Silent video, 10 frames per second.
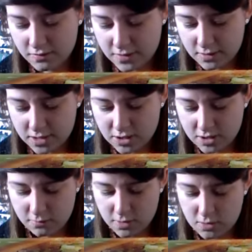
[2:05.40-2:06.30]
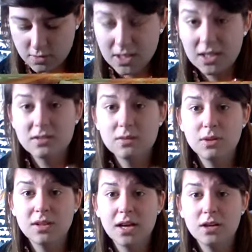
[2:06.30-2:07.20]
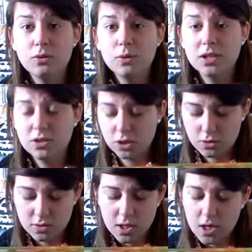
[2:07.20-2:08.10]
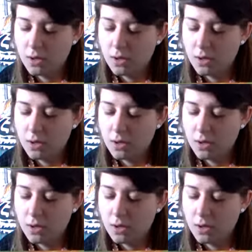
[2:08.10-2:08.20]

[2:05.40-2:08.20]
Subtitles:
The foundation I'm using is the one that I always use,